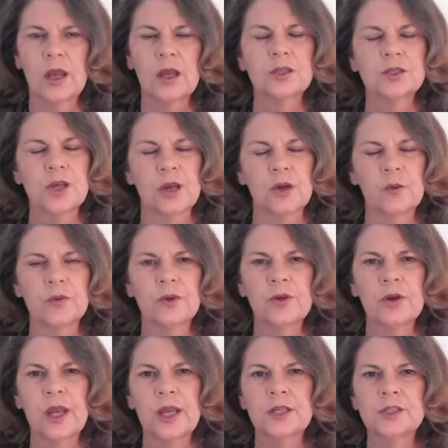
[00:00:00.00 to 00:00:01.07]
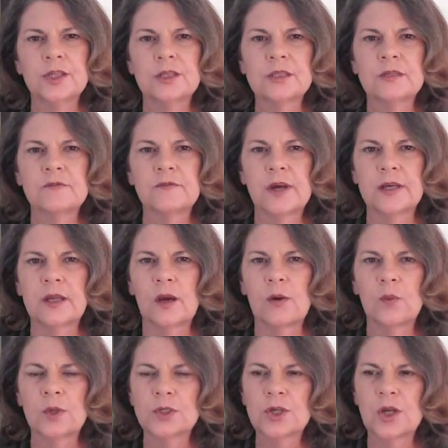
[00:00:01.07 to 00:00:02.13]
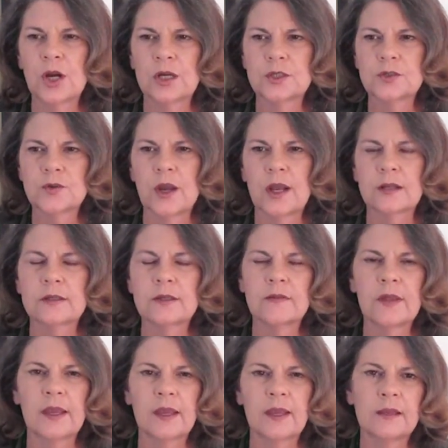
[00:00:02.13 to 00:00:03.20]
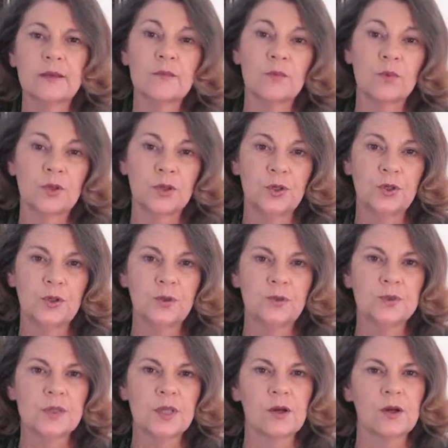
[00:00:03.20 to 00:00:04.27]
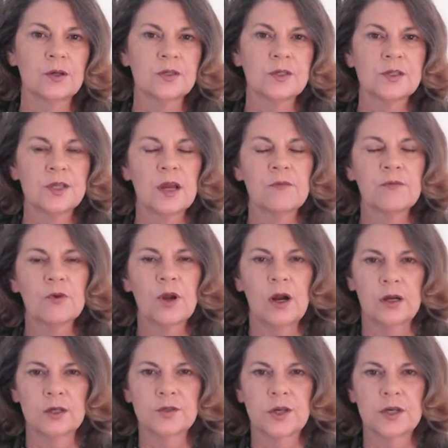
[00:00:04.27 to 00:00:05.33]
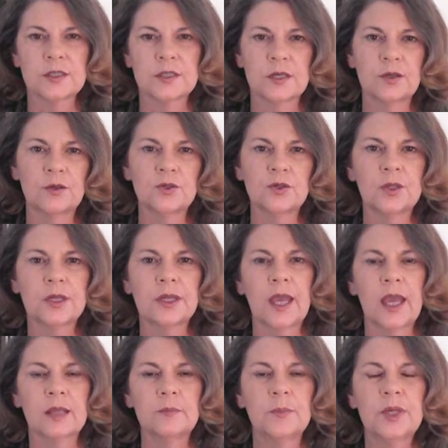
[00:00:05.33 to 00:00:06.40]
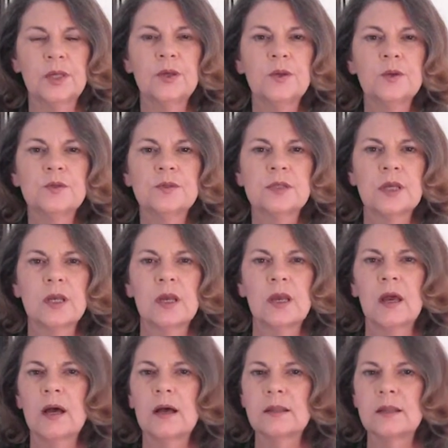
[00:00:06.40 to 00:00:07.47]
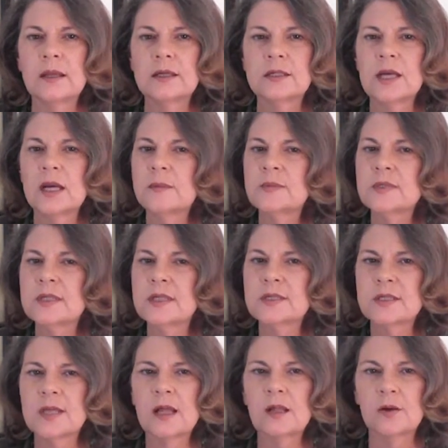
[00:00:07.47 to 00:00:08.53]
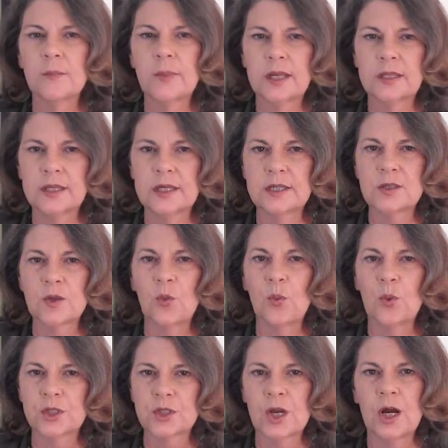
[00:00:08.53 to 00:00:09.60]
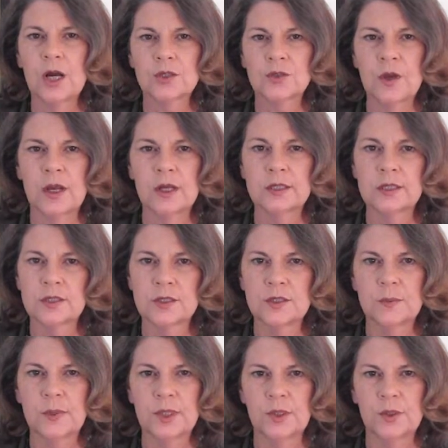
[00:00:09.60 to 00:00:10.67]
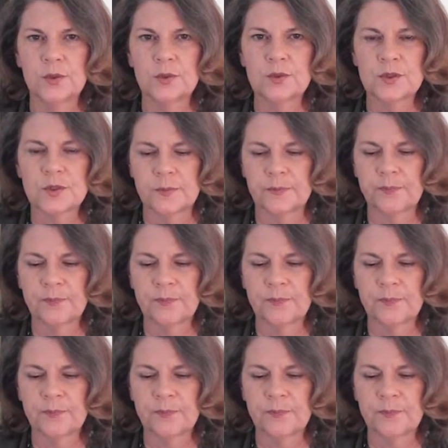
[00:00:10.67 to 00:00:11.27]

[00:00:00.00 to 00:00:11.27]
Check with your agent to find out which contract they will use. There are several contracts that usually can be used. A lot of times the seller mandates which contract is to be used.